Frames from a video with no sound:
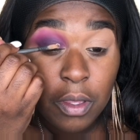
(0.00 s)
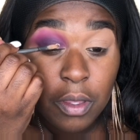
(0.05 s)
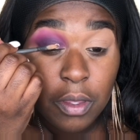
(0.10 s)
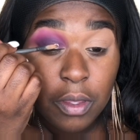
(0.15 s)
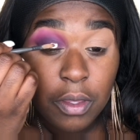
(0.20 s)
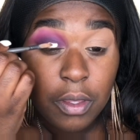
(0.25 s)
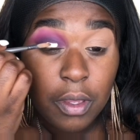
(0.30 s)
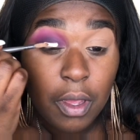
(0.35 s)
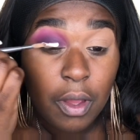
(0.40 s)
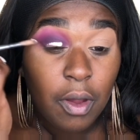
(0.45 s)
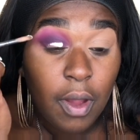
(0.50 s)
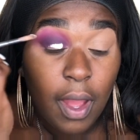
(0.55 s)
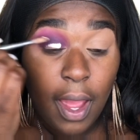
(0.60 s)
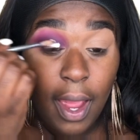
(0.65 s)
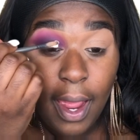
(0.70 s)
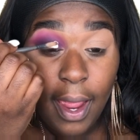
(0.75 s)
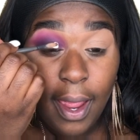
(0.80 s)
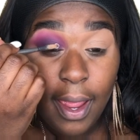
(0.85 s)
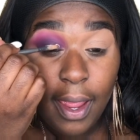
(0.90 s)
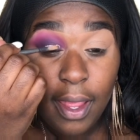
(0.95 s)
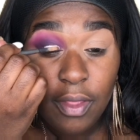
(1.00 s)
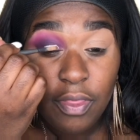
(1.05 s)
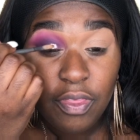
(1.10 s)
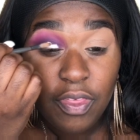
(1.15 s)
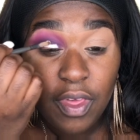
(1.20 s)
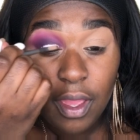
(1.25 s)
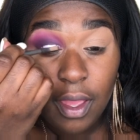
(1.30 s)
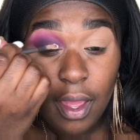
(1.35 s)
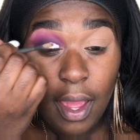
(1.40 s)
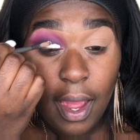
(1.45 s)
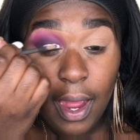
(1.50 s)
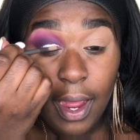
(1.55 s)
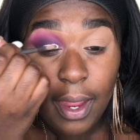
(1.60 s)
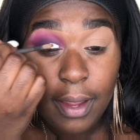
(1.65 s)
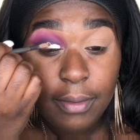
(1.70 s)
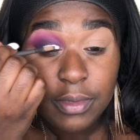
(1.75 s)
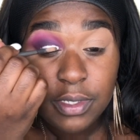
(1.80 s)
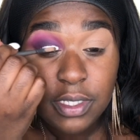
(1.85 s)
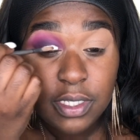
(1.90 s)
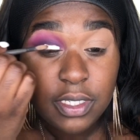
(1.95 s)
So I think
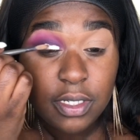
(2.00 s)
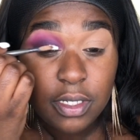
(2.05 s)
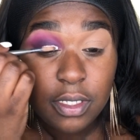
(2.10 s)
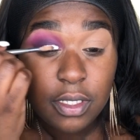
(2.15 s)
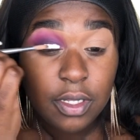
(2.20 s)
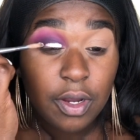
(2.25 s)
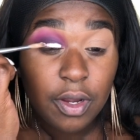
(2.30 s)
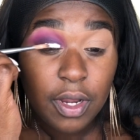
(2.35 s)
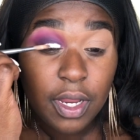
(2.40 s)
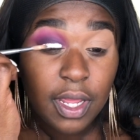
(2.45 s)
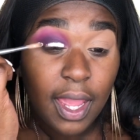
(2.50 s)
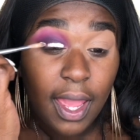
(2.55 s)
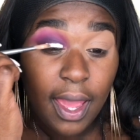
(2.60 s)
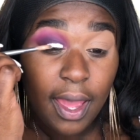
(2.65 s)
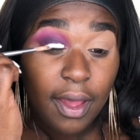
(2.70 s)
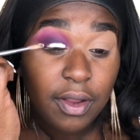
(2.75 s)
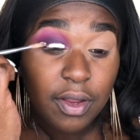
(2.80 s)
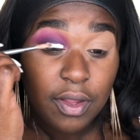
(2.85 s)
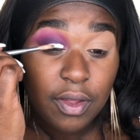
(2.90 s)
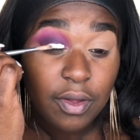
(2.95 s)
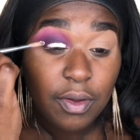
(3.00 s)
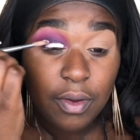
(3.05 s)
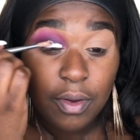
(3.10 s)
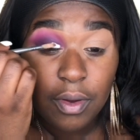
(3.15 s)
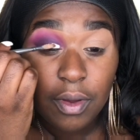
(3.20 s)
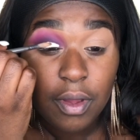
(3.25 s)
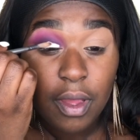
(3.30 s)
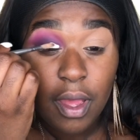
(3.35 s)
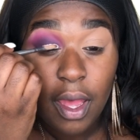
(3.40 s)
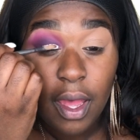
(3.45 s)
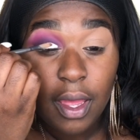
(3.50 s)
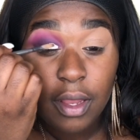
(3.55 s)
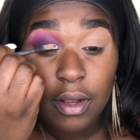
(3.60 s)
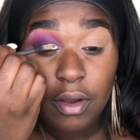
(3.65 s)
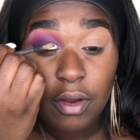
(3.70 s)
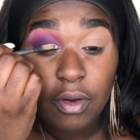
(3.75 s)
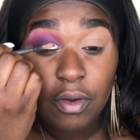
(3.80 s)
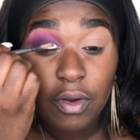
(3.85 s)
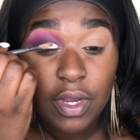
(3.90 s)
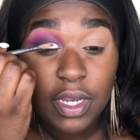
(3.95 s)
I'm still learning how to
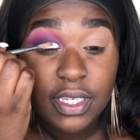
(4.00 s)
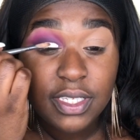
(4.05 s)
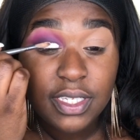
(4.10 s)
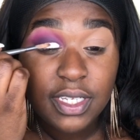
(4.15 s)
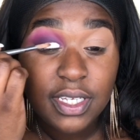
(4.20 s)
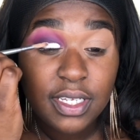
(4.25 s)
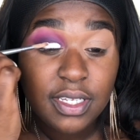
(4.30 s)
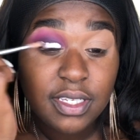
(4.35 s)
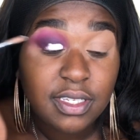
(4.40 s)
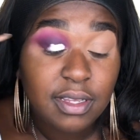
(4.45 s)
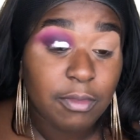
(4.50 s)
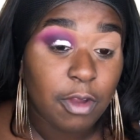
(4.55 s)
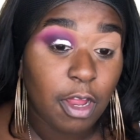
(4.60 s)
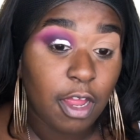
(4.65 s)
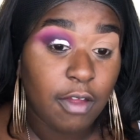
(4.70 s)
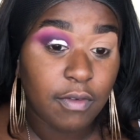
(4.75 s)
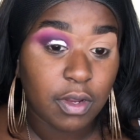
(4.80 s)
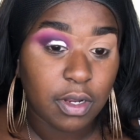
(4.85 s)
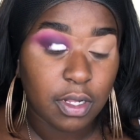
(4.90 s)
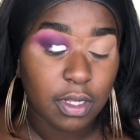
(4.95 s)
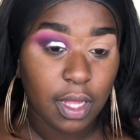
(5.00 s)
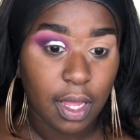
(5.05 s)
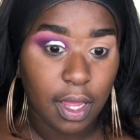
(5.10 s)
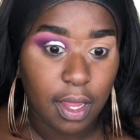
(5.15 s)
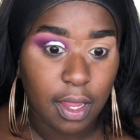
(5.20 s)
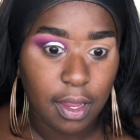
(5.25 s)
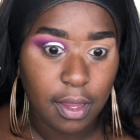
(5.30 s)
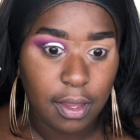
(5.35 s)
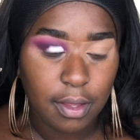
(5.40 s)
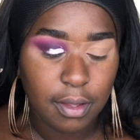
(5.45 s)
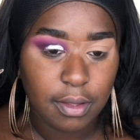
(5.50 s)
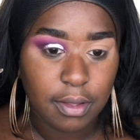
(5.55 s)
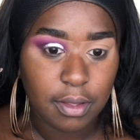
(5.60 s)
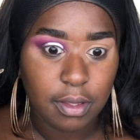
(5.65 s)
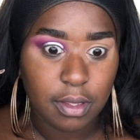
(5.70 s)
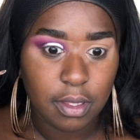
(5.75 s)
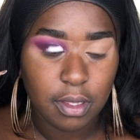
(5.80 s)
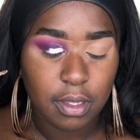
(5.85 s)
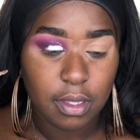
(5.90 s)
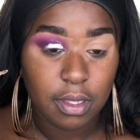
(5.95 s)
cut creases, I'm not even gonna lie.
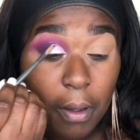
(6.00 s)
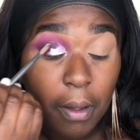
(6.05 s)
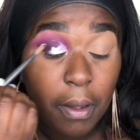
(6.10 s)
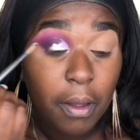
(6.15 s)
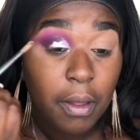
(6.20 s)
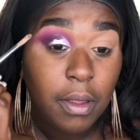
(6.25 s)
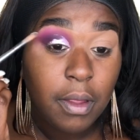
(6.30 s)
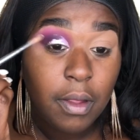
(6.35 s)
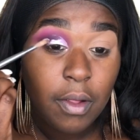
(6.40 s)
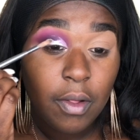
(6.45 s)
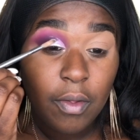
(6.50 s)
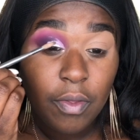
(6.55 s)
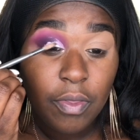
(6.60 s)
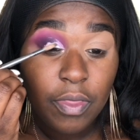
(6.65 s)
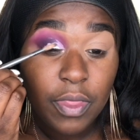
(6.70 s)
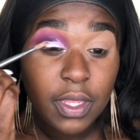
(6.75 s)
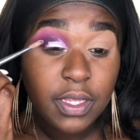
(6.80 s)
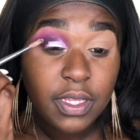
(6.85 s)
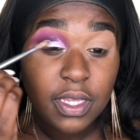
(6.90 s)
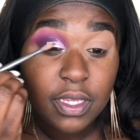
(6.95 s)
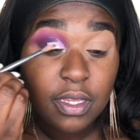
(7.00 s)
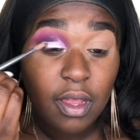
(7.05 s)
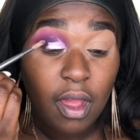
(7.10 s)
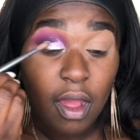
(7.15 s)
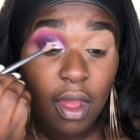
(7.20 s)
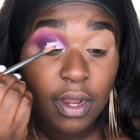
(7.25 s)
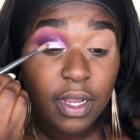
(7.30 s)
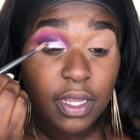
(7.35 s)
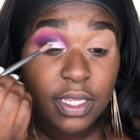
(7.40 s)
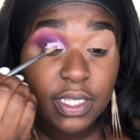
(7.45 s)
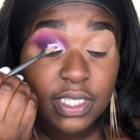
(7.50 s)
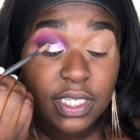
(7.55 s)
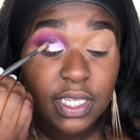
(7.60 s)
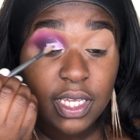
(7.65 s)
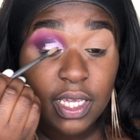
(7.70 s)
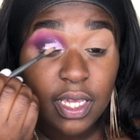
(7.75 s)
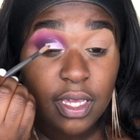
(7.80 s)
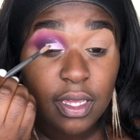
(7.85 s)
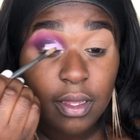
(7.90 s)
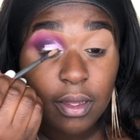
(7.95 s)
This is
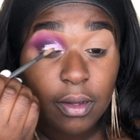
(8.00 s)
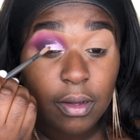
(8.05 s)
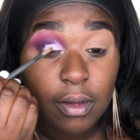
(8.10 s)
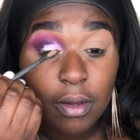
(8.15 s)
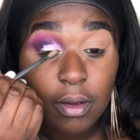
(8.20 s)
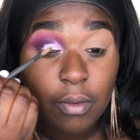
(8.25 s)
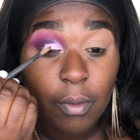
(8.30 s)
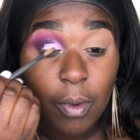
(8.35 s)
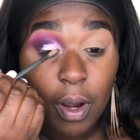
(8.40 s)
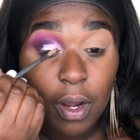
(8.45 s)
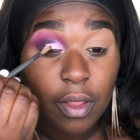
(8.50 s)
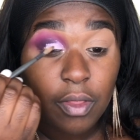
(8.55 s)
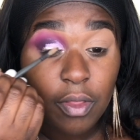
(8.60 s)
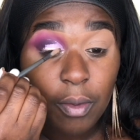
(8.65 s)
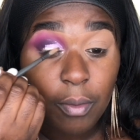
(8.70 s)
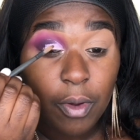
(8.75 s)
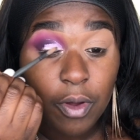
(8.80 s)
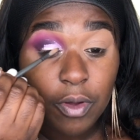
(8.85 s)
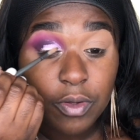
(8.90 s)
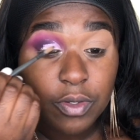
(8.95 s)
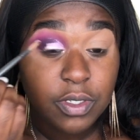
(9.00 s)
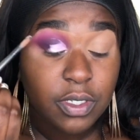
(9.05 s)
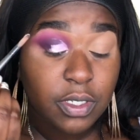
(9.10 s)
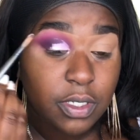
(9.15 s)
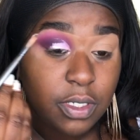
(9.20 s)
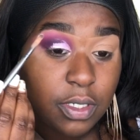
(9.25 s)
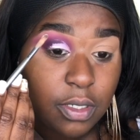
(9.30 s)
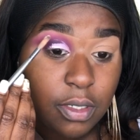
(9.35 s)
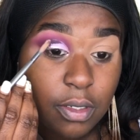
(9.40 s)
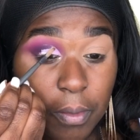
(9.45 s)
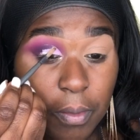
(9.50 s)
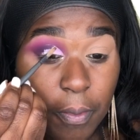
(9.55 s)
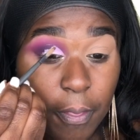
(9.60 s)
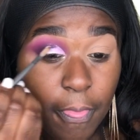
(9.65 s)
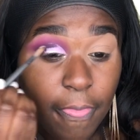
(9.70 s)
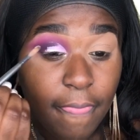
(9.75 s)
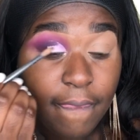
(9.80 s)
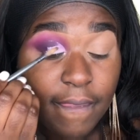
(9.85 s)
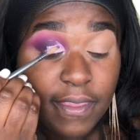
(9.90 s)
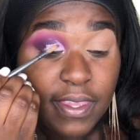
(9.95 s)
honestly one of the most
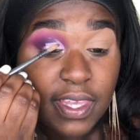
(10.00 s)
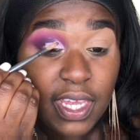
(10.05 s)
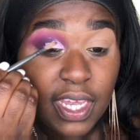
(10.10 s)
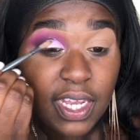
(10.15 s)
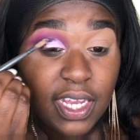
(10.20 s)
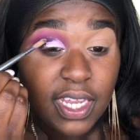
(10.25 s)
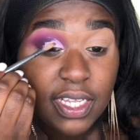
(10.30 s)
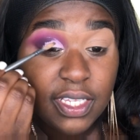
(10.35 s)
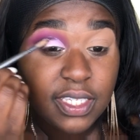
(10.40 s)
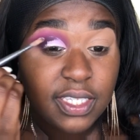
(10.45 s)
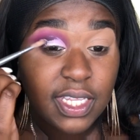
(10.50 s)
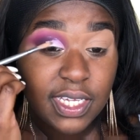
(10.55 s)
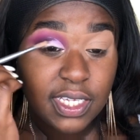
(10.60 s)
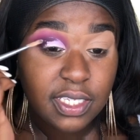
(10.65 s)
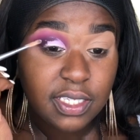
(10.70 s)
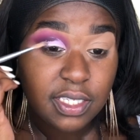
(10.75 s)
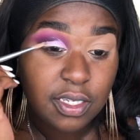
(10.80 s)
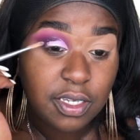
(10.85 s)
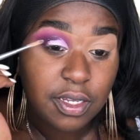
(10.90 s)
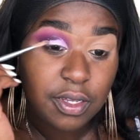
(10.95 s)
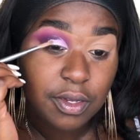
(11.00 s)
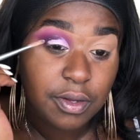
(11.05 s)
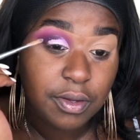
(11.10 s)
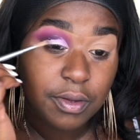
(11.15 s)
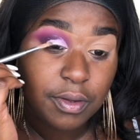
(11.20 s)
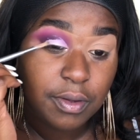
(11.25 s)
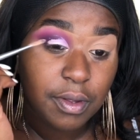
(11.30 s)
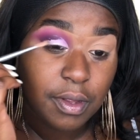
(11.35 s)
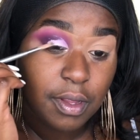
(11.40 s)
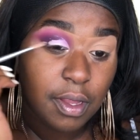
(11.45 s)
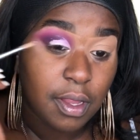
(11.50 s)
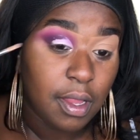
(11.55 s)
tedious things to do,